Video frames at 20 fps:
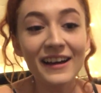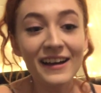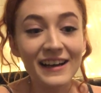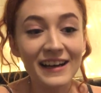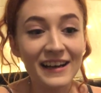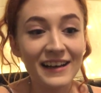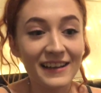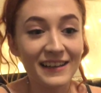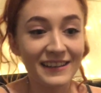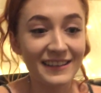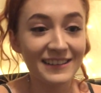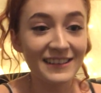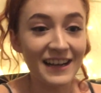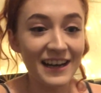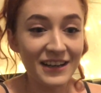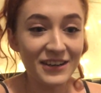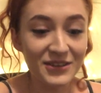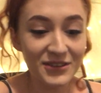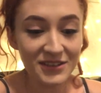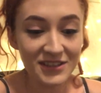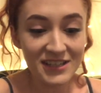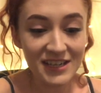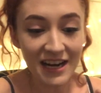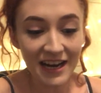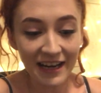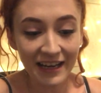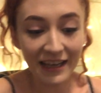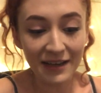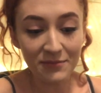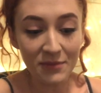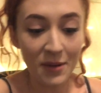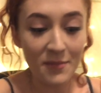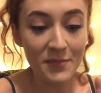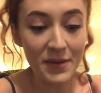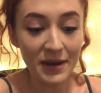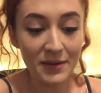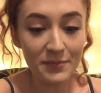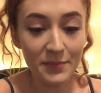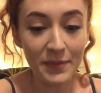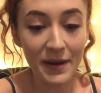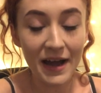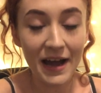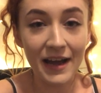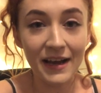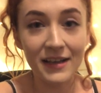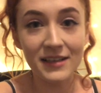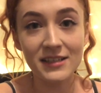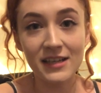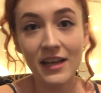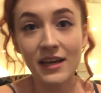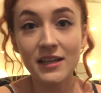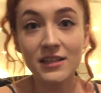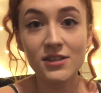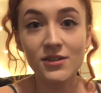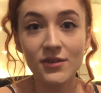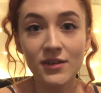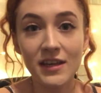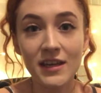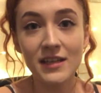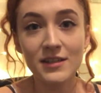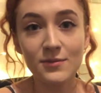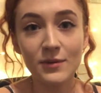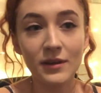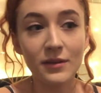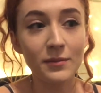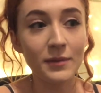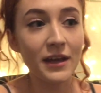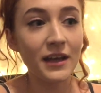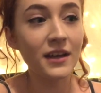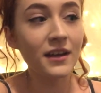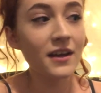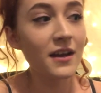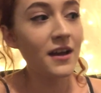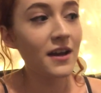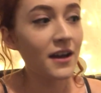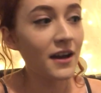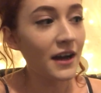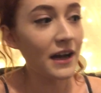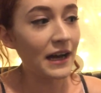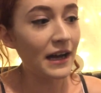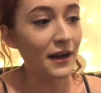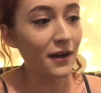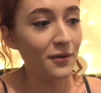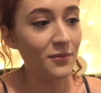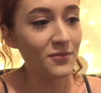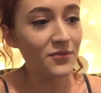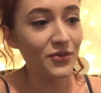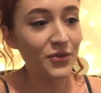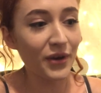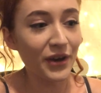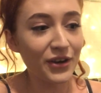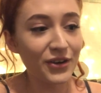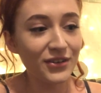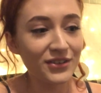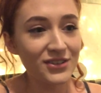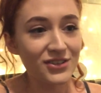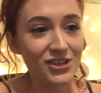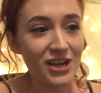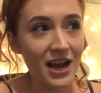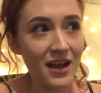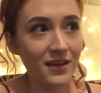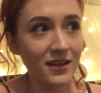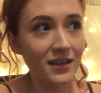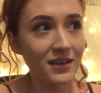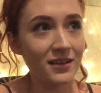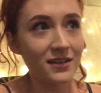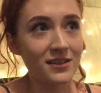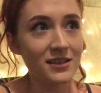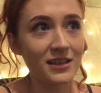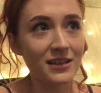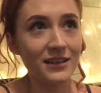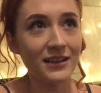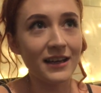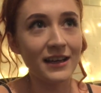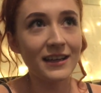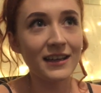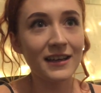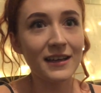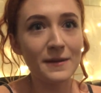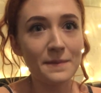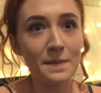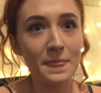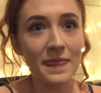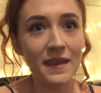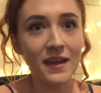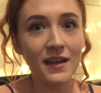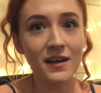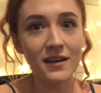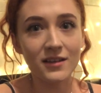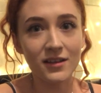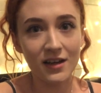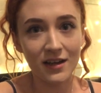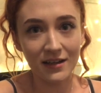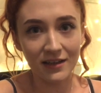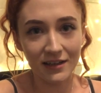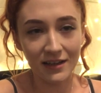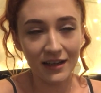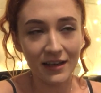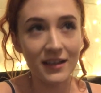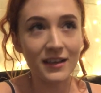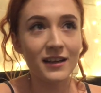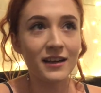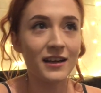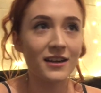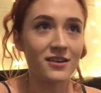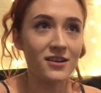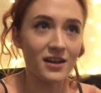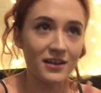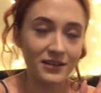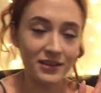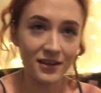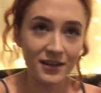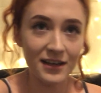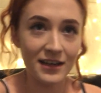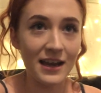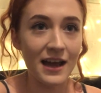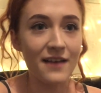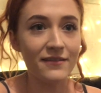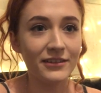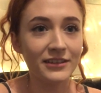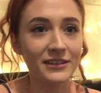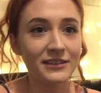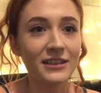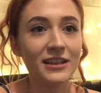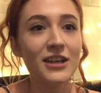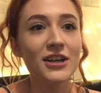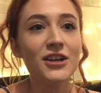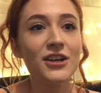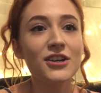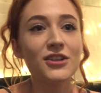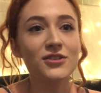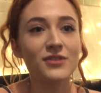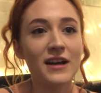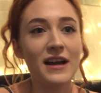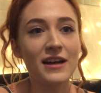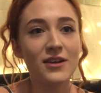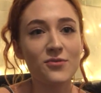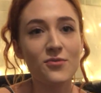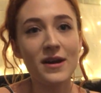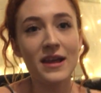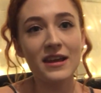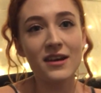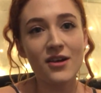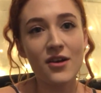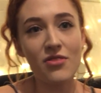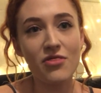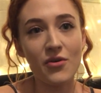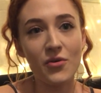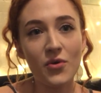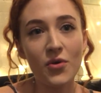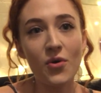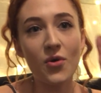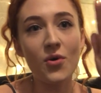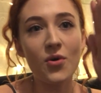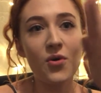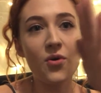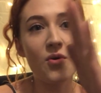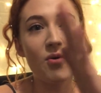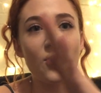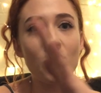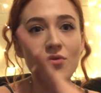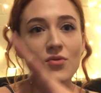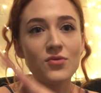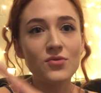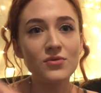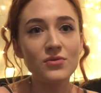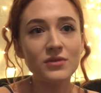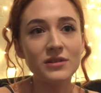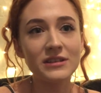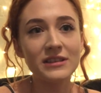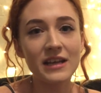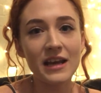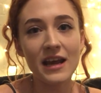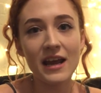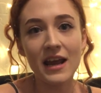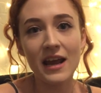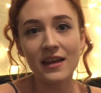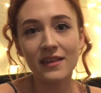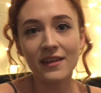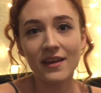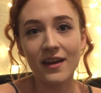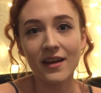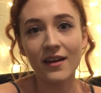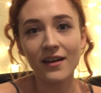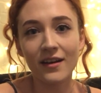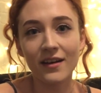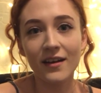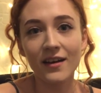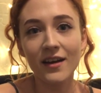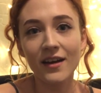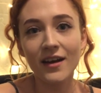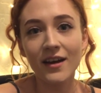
And I couldn't check in my big bag, because I had a suitcase with me. So I couldn't check in until like 8 o'clock at night, and I got there at 11. So I had to wait out the whole day there.